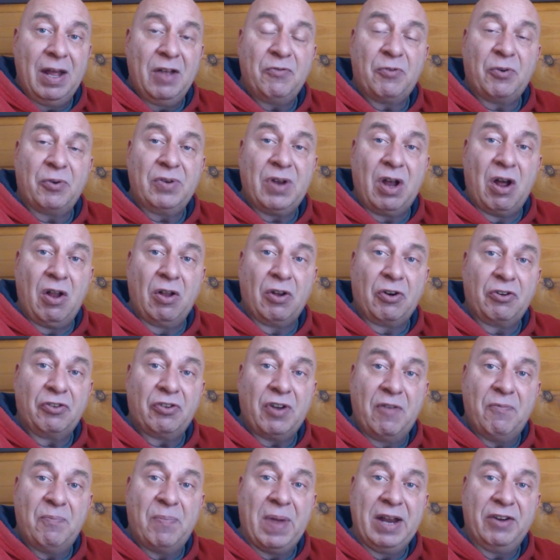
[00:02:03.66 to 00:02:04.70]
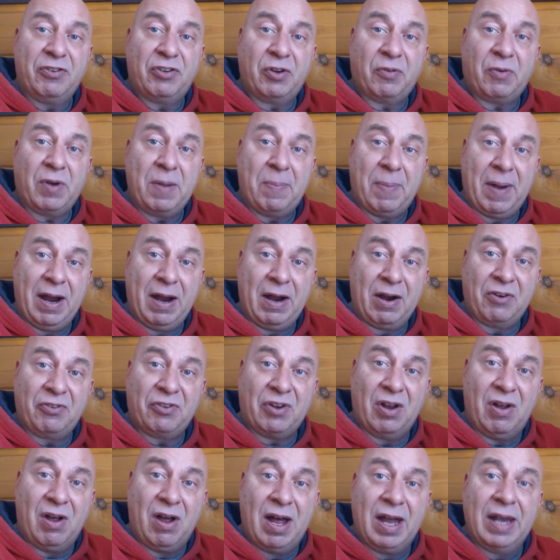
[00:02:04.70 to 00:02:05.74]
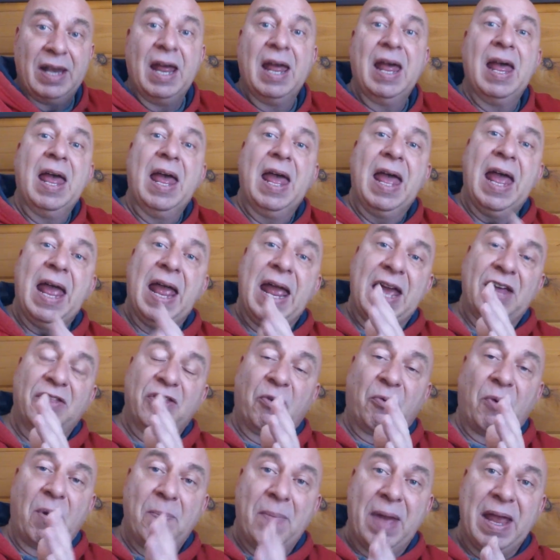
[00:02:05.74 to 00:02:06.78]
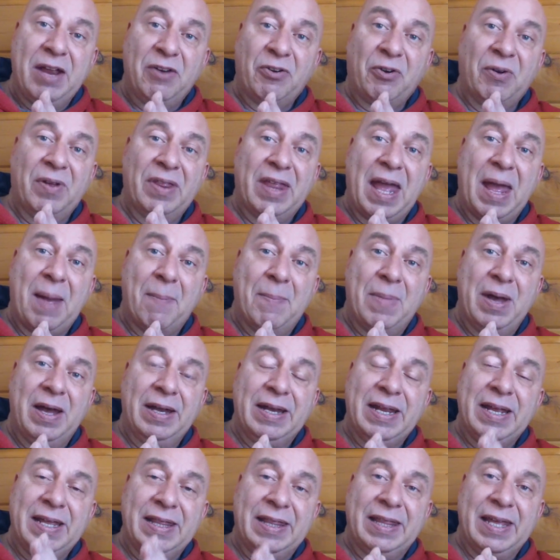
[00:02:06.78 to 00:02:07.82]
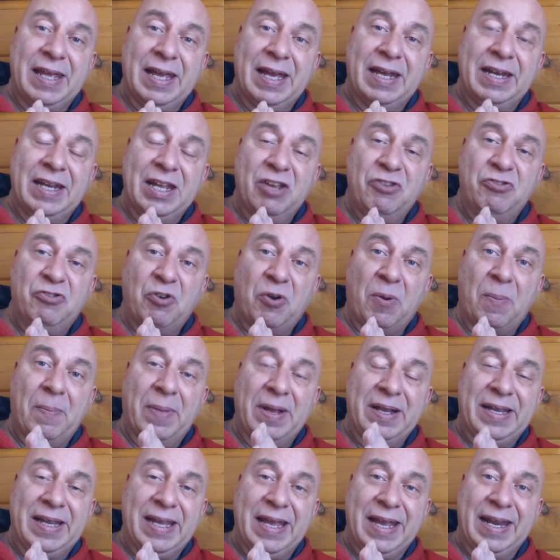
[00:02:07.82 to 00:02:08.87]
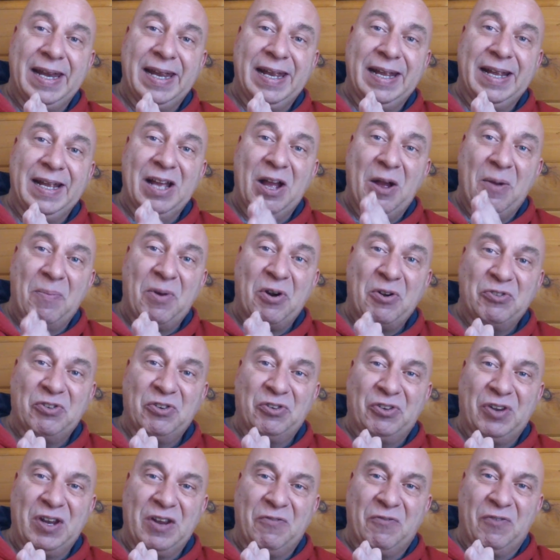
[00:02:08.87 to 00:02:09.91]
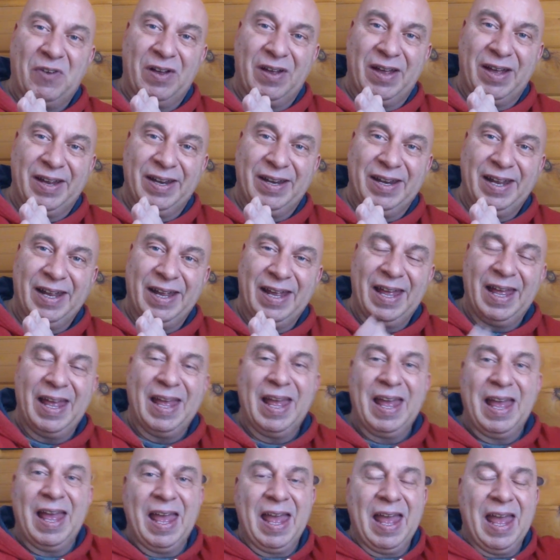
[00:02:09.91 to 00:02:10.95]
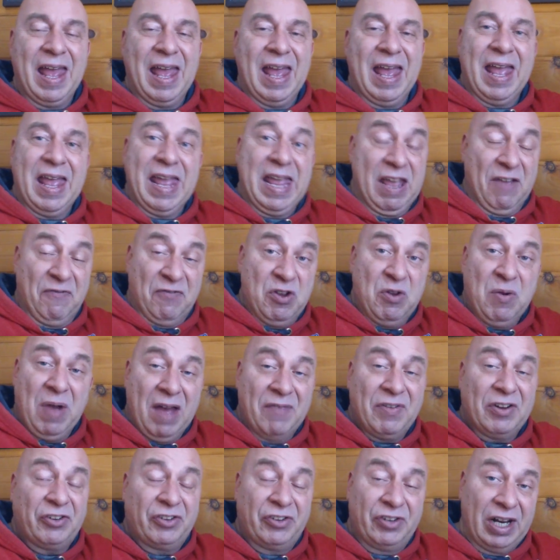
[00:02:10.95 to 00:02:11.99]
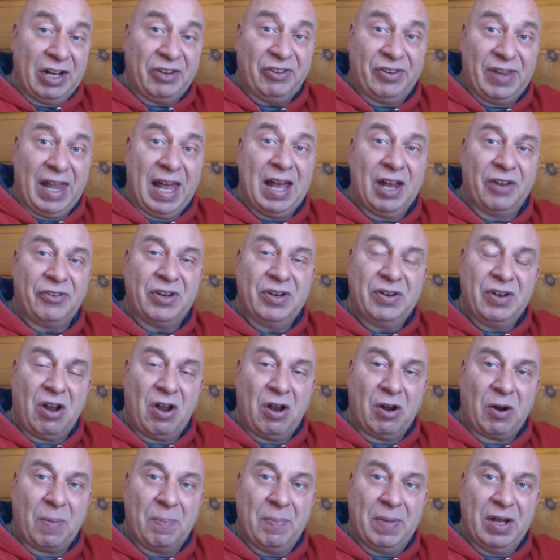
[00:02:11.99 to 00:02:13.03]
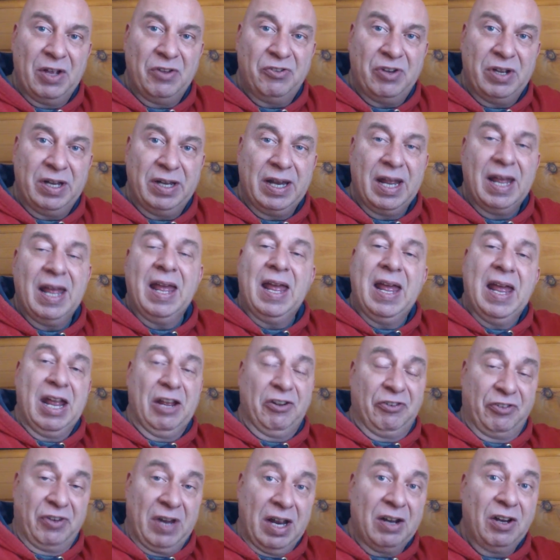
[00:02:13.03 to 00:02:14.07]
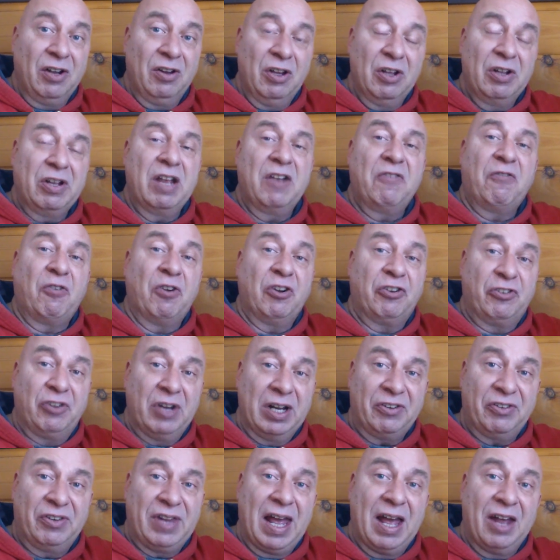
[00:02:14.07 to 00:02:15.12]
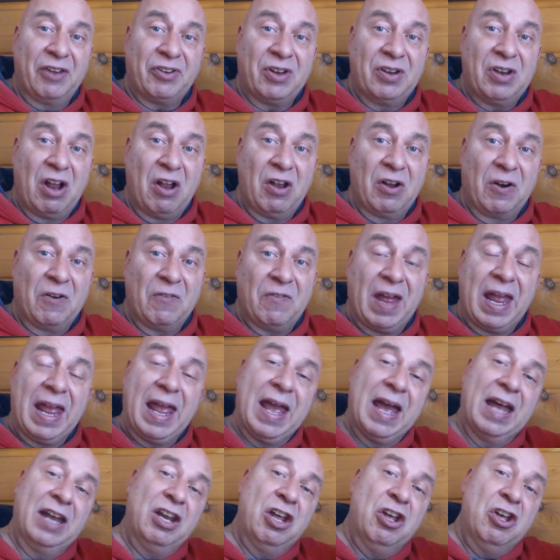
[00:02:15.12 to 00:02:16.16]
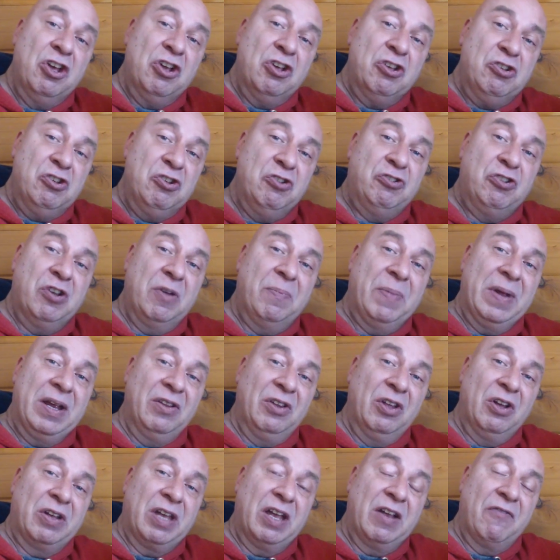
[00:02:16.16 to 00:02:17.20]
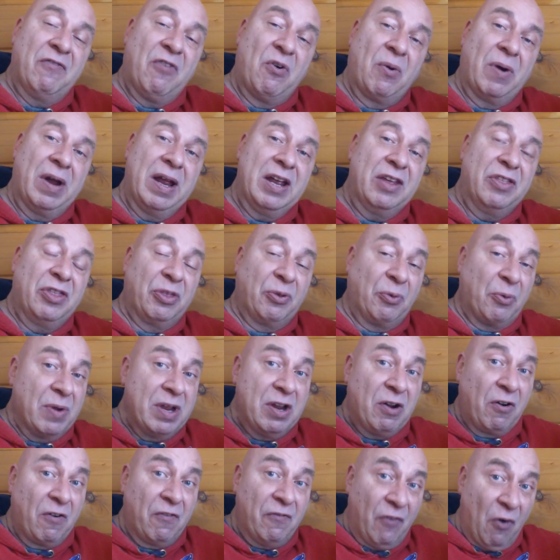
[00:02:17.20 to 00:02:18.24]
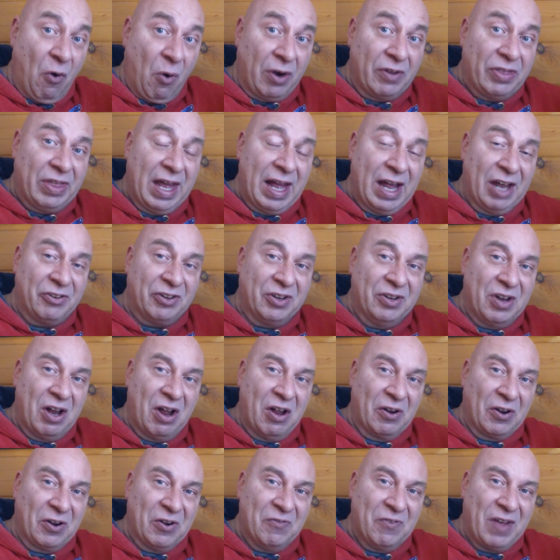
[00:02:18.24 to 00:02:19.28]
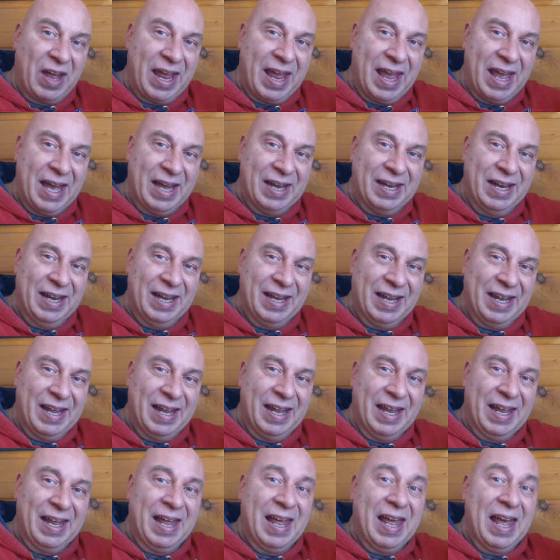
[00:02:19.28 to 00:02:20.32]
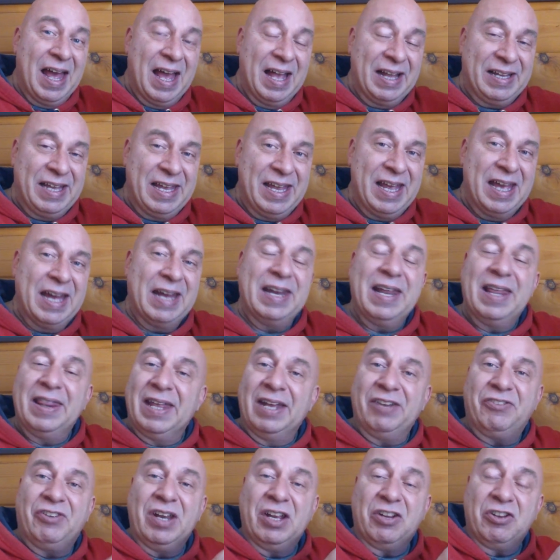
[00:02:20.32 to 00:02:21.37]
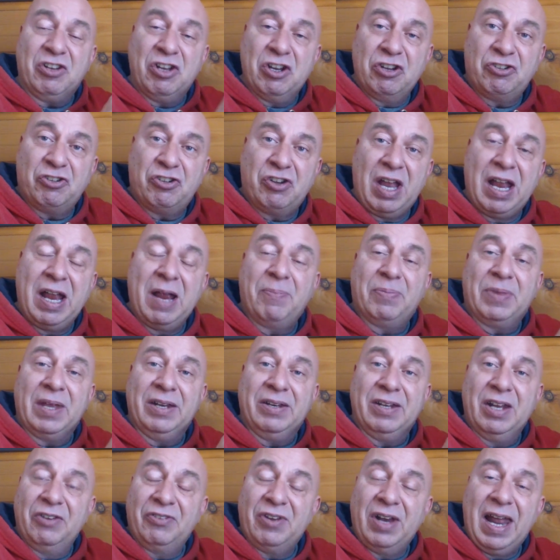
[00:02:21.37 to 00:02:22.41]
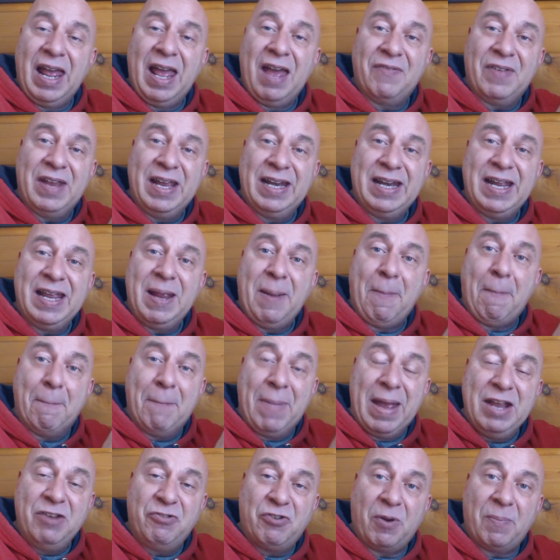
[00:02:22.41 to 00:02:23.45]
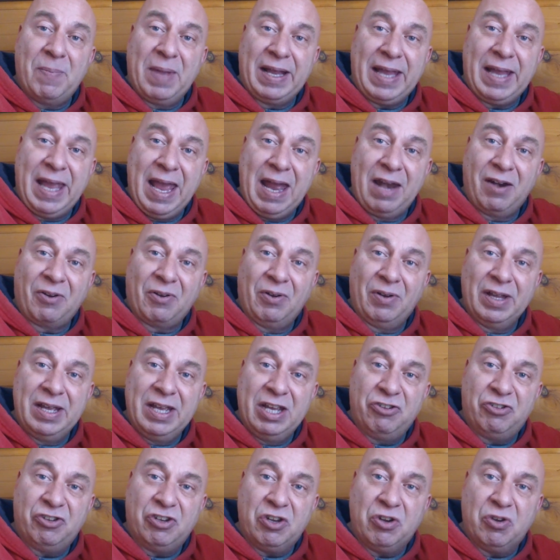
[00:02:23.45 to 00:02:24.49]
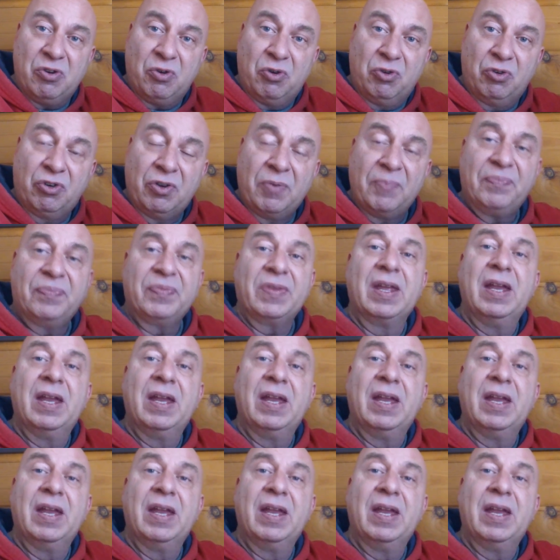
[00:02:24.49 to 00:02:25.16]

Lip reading: of $100s of basic repairs on, and the remainder of that money then is your beginning emergency fund. If you have a $6,000 budget, instead of looking for a $6,000 van, you should be looking for a $3,000 or $4,000 van. Again, that's in good shape, that doesn't have any major mechanical issues,